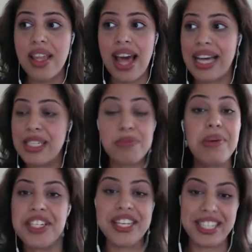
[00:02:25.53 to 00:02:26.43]
as
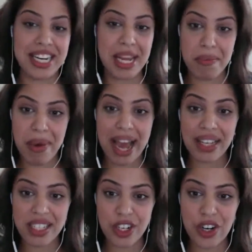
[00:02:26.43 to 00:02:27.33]
much as it
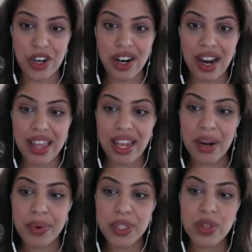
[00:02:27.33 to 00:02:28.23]
impacted her, and that
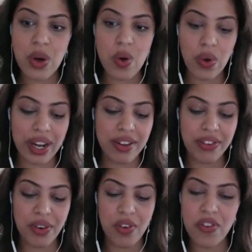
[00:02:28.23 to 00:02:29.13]
I was so
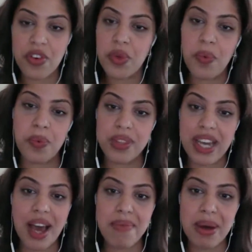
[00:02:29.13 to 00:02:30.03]
grateful for the
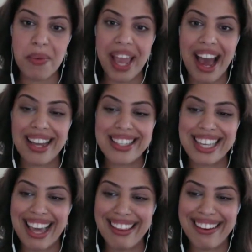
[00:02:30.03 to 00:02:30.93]
time that we had
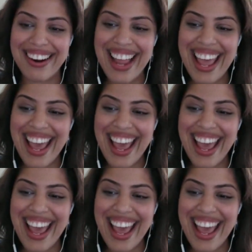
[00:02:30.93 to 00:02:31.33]
together.